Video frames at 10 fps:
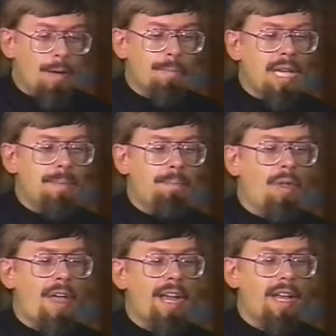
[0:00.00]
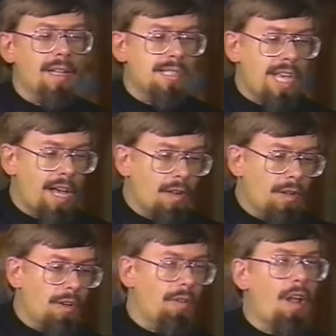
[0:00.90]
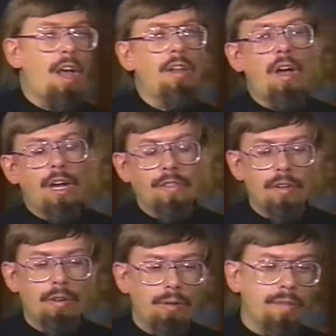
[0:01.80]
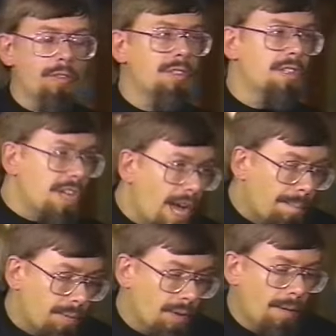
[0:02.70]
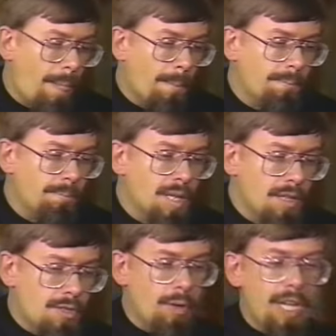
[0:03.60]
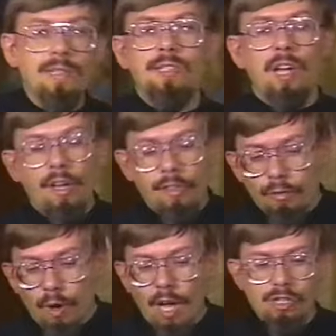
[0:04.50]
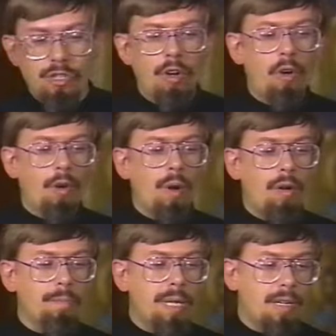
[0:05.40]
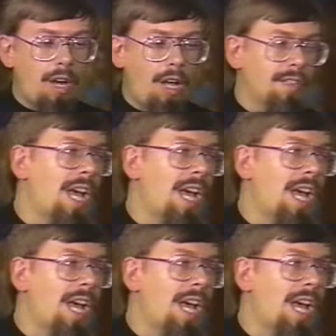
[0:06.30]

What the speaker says: people that had settled along the River Dnieper, so in southern Russia, or what would be called